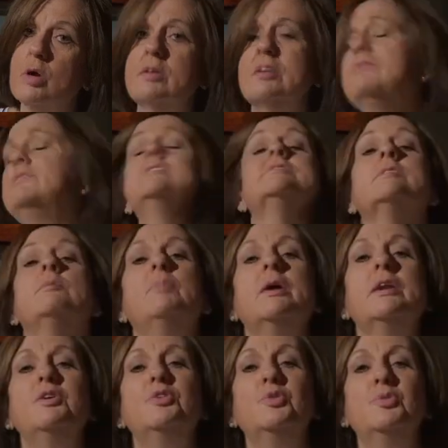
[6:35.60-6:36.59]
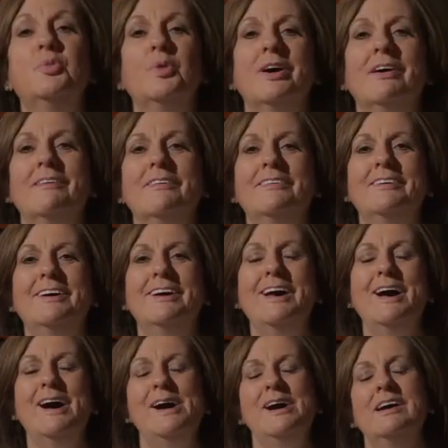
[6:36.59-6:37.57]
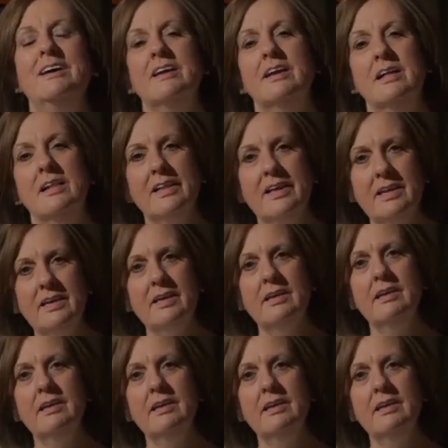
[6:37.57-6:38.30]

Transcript: give to somebody who will. Cleaning,